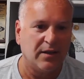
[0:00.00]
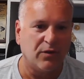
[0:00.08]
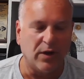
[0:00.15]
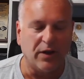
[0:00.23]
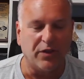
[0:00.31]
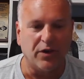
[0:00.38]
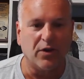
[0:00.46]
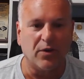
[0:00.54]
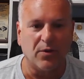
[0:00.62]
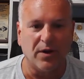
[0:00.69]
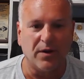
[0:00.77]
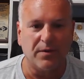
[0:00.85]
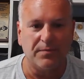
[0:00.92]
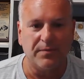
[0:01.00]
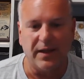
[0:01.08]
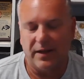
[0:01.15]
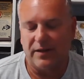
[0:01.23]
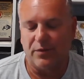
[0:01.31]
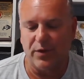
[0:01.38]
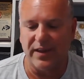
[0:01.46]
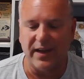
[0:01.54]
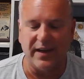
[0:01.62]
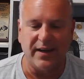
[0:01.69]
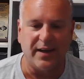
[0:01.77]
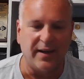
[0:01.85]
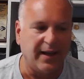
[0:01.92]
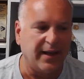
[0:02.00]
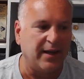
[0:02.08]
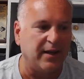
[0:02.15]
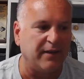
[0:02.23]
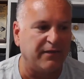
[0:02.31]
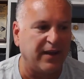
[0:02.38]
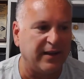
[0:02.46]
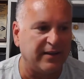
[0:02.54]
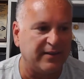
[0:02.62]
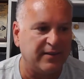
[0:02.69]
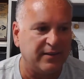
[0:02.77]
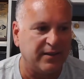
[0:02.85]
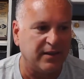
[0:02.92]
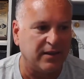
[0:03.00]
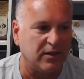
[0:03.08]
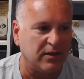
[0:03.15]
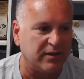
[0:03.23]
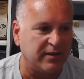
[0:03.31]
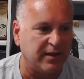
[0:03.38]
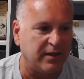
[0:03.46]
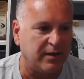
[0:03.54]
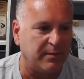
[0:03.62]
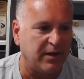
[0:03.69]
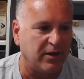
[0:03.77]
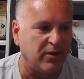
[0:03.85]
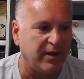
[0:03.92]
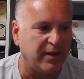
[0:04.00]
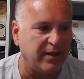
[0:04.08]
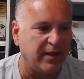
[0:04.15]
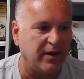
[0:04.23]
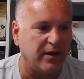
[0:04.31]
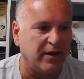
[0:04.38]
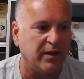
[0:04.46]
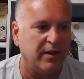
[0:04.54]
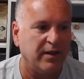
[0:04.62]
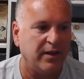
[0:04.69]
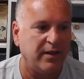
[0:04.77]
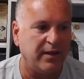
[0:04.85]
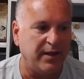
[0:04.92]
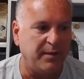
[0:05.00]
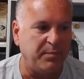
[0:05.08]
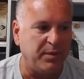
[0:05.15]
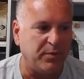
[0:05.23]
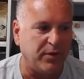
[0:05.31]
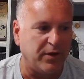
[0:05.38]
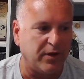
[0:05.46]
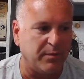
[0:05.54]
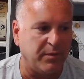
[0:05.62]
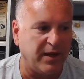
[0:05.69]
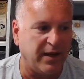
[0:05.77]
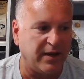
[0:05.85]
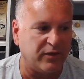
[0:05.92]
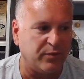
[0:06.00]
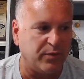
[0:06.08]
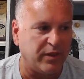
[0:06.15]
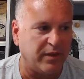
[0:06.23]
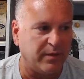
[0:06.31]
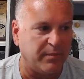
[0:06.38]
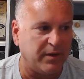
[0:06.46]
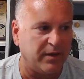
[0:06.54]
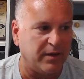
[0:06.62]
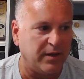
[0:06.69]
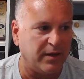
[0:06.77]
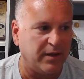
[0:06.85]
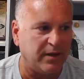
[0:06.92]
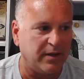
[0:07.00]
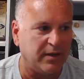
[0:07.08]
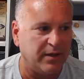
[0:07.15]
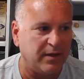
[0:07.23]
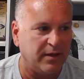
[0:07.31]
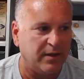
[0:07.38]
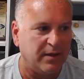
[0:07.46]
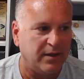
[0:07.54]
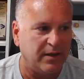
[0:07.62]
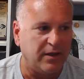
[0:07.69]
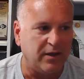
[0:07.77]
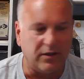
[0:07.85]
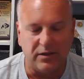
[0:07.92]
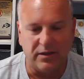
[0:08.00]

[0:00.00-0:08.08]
throughout their career. And that's what they need. They've got enough guys and girls telling them how great they are. They need people that are going to be honest with them and you know,